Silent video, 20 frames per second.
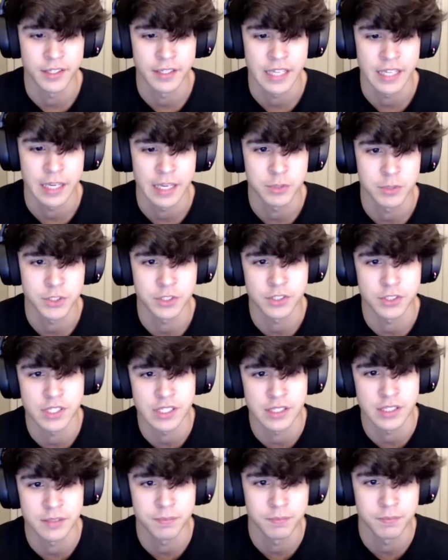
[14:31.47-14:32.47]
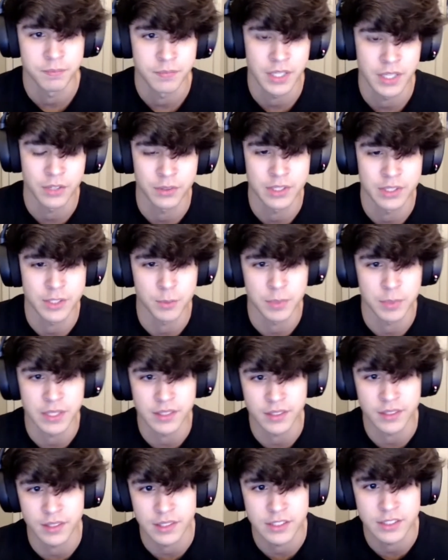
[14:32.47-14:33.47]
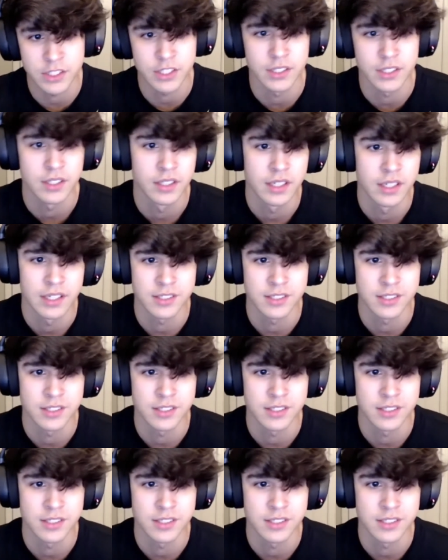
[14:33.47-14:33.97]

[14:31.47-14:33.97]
amateur team. They don't need to be collegiate